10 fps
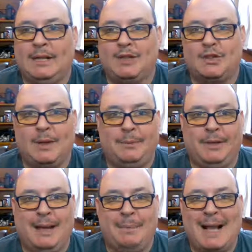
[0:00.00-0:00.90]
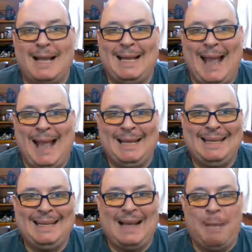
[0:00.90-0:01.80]
unscripted. I'm not going to
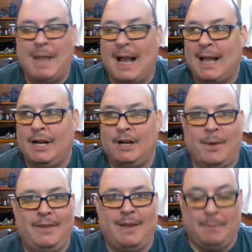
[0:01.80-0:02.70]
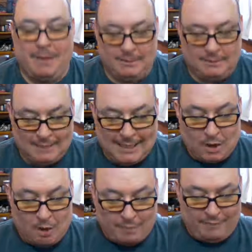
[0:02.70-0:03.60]
edit. I'm not going to do anything. I'm going to let
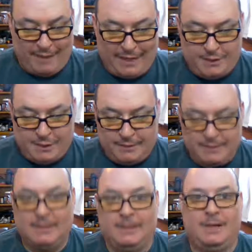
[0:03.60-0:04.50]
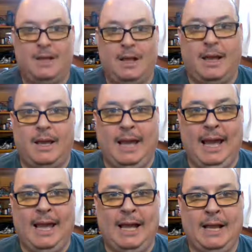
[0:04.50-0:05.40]
go of perfection,
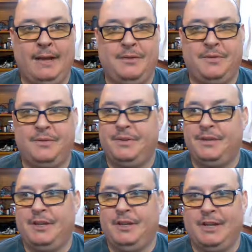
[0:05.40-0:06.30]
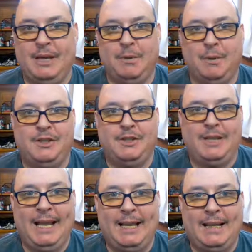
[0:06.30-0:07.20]
and you get what you
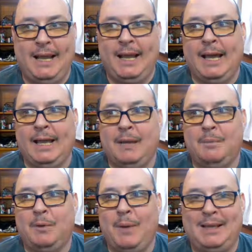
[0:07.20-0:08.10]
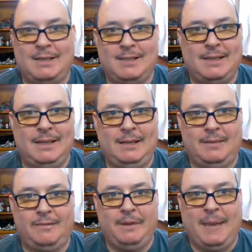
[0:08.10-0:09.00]
get, and I'm going to wait to see
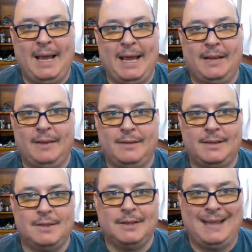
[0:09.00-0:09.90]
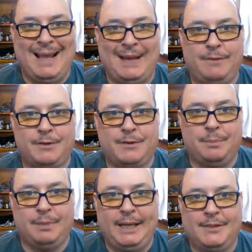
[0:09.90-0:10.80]
the feedback and things like that, if there's
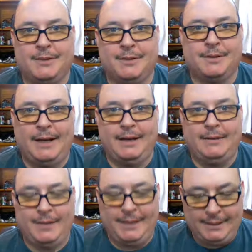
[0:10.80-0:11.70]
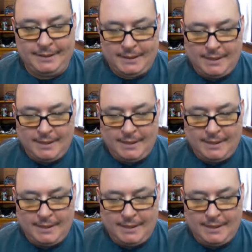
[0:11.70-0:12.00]
complaints or anything,